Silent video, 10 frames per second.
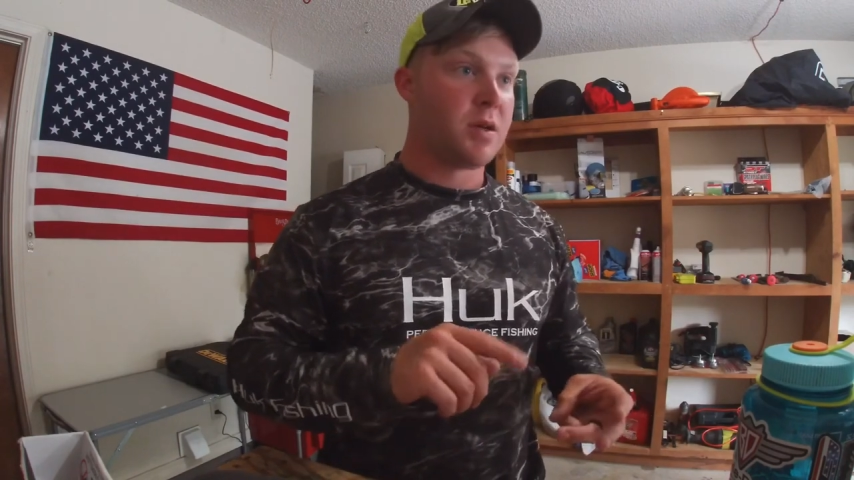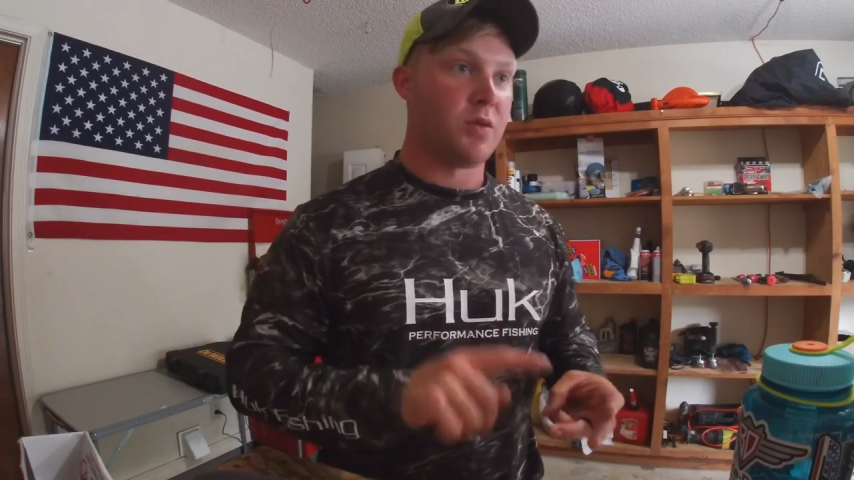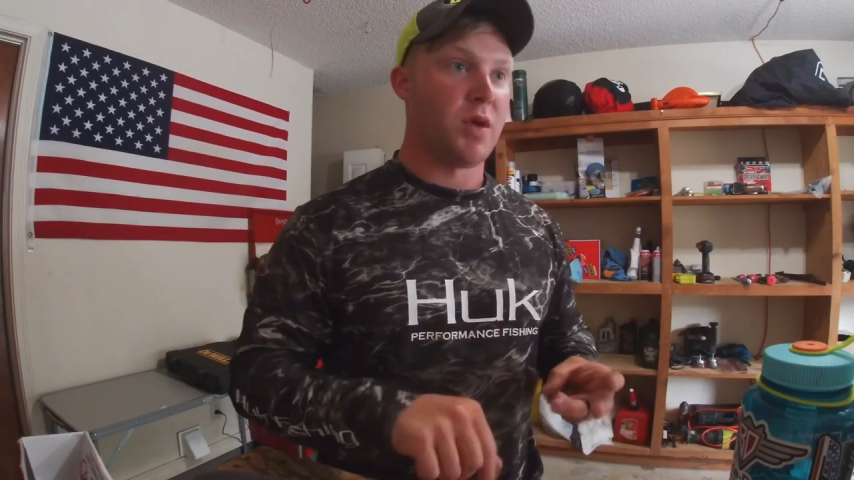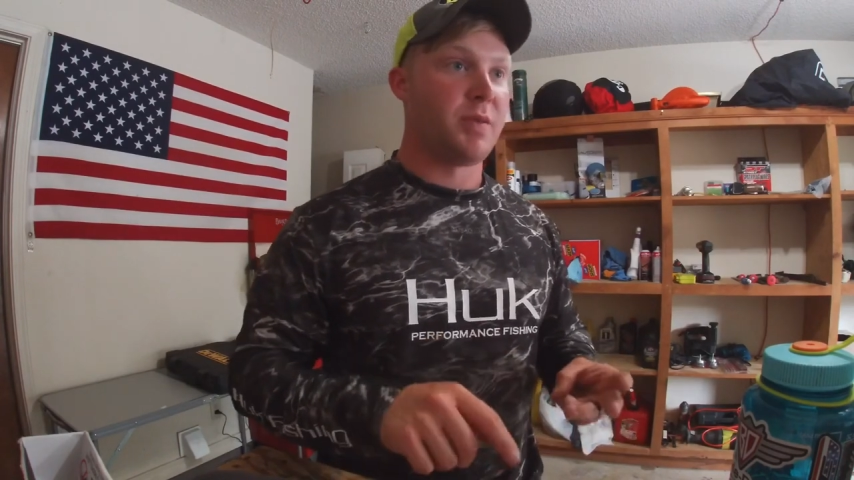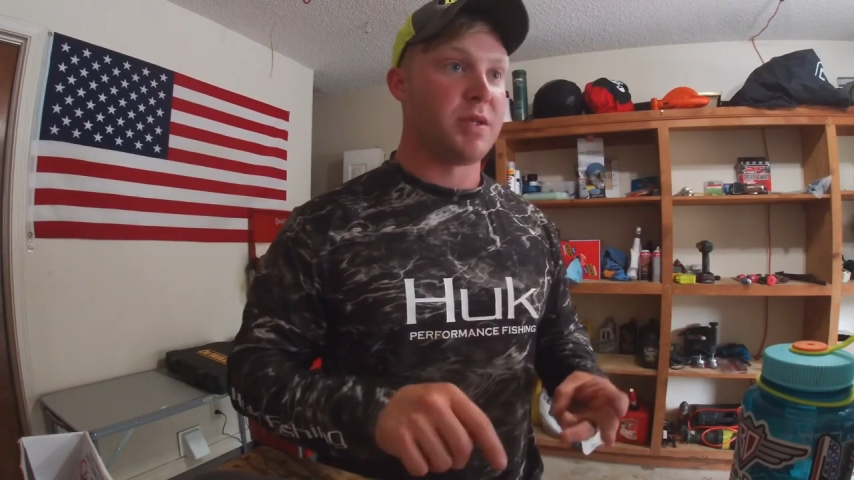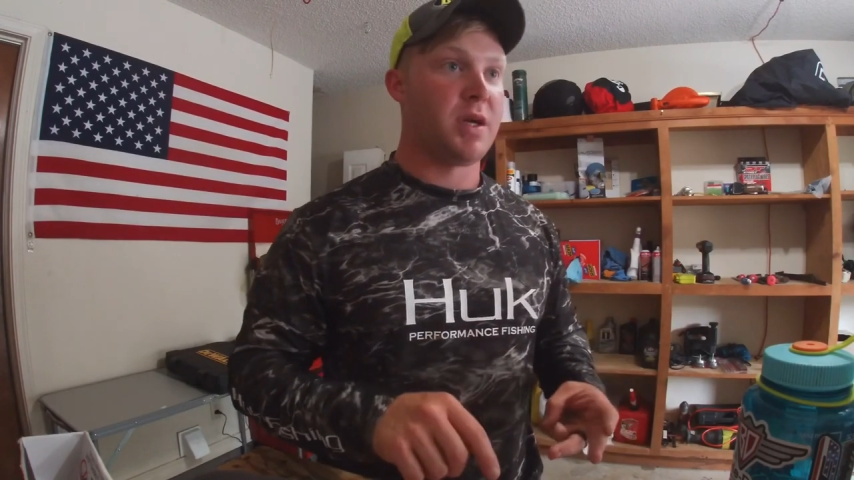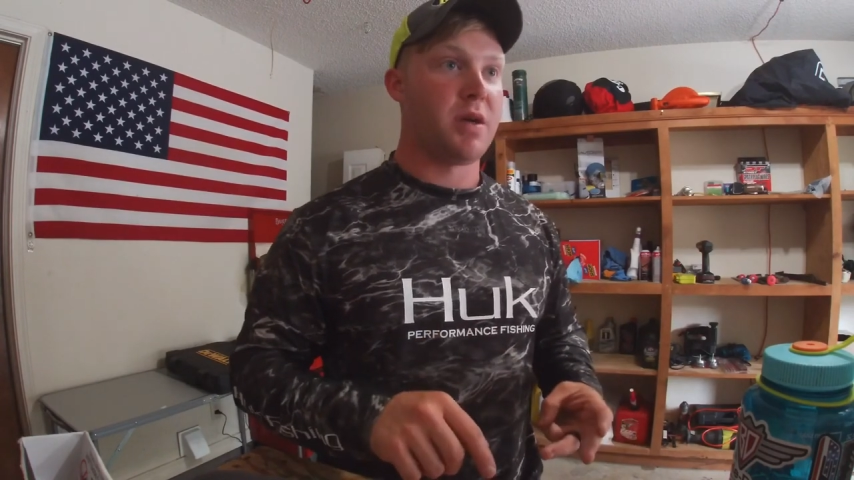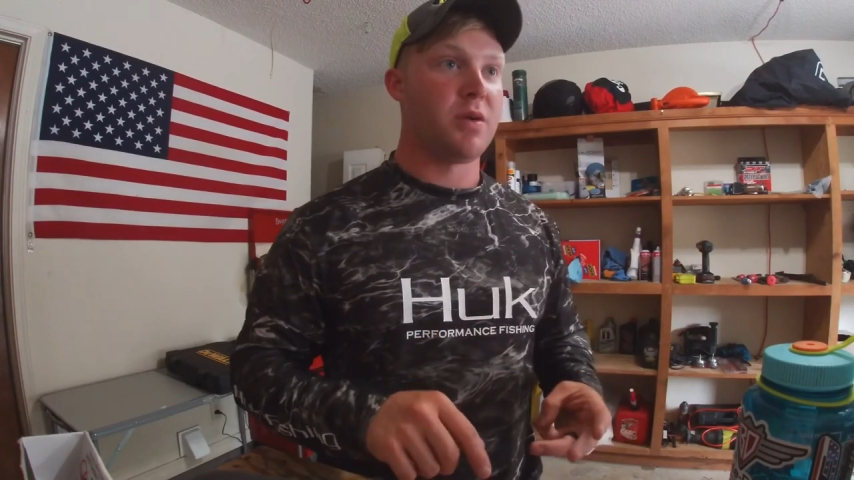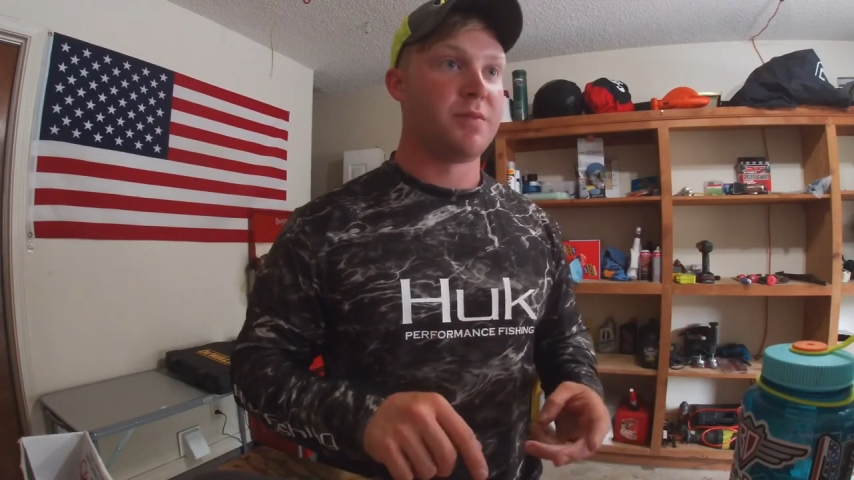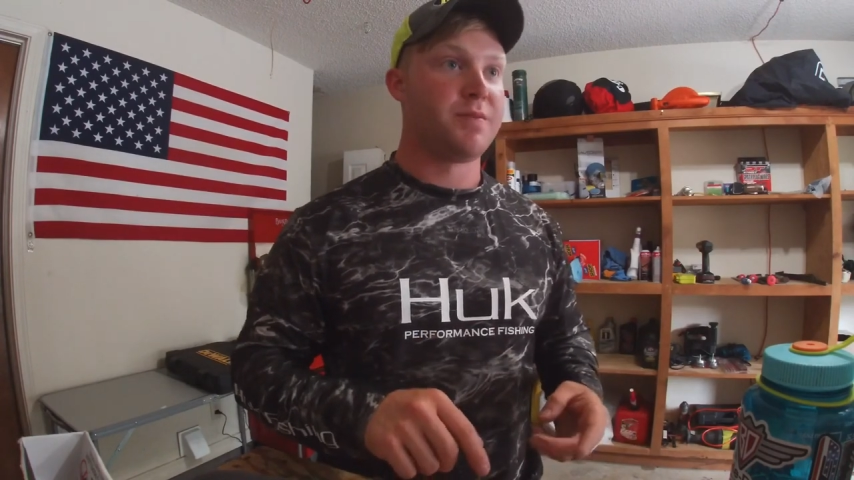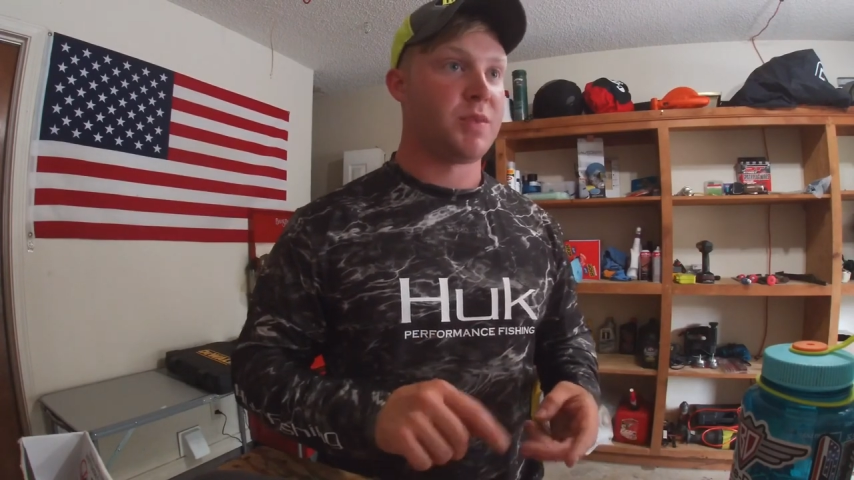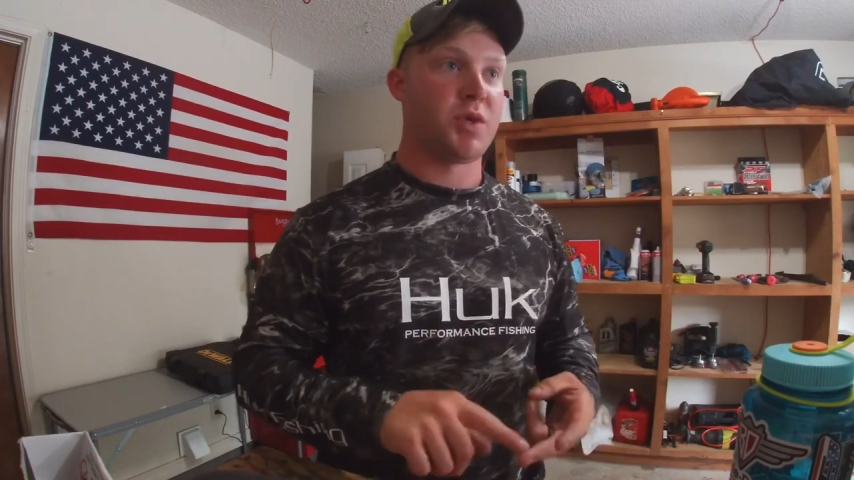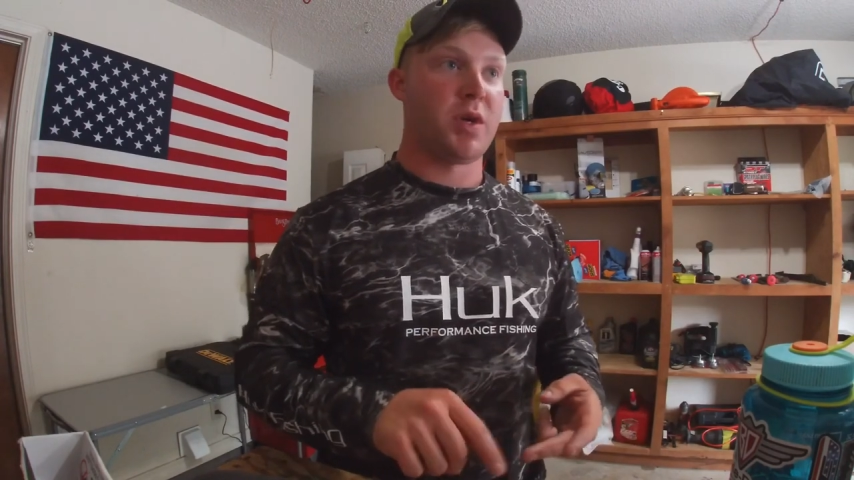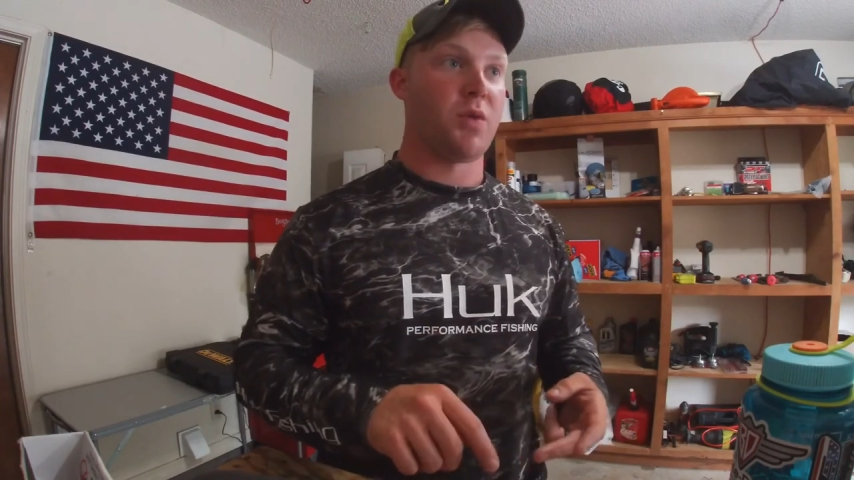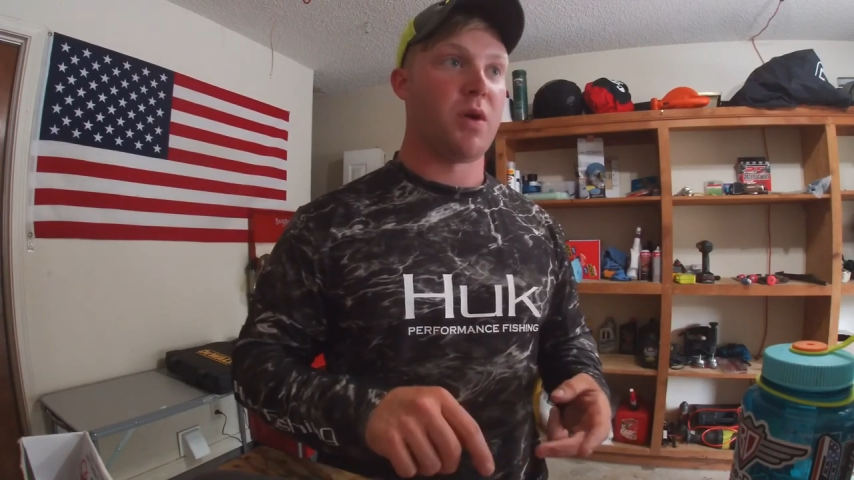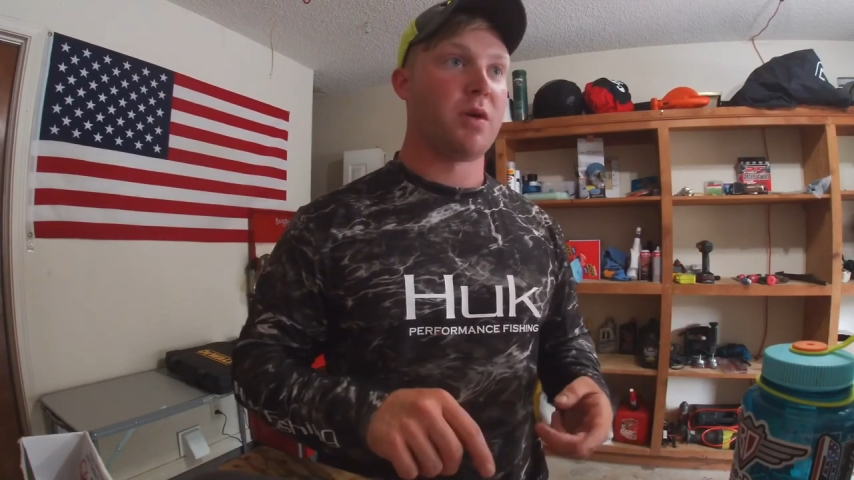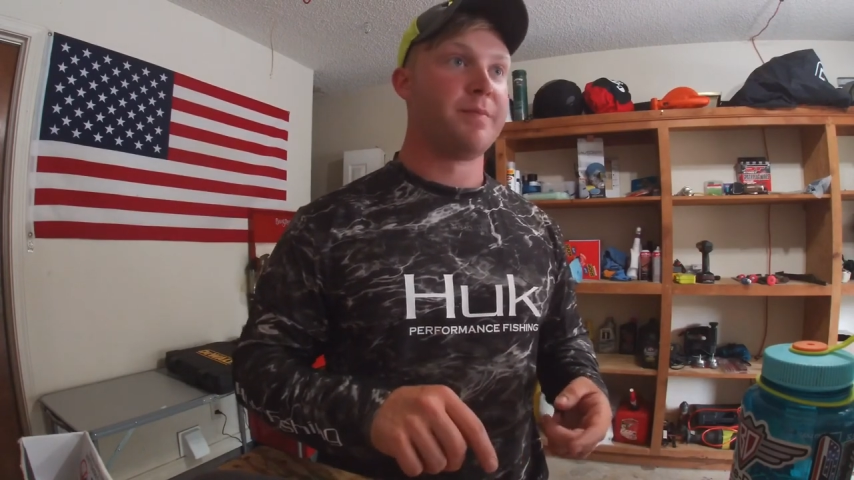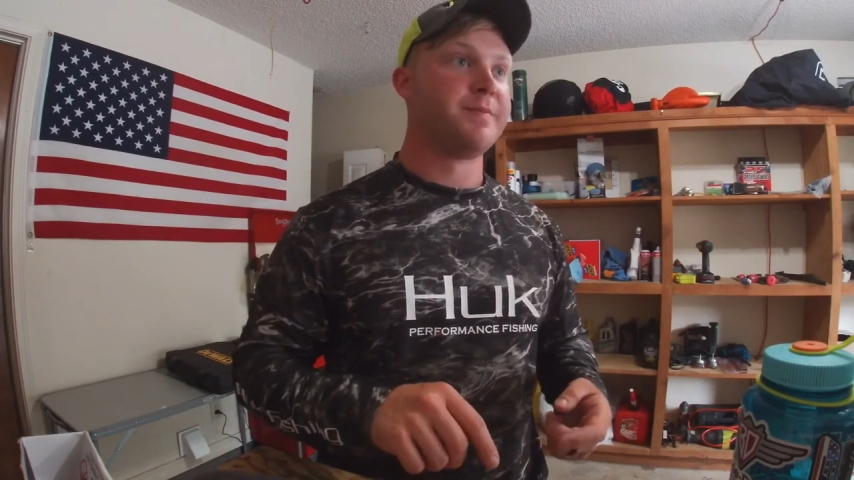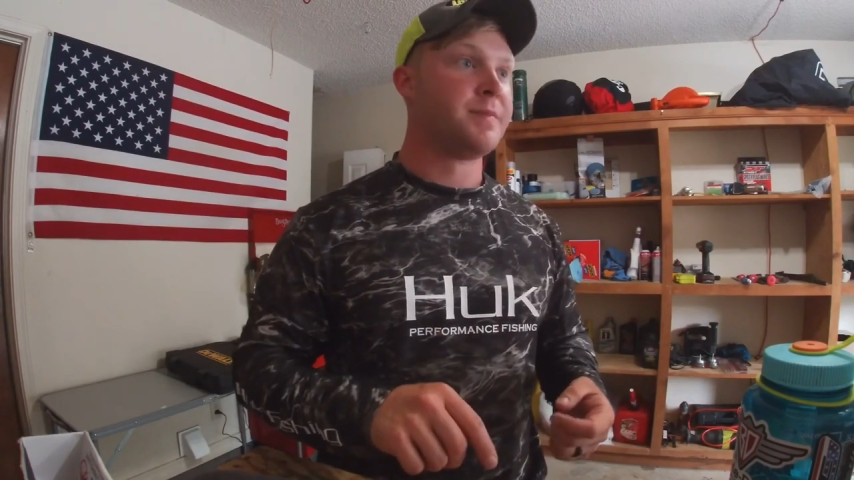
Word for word: ribbon tail, trick worm.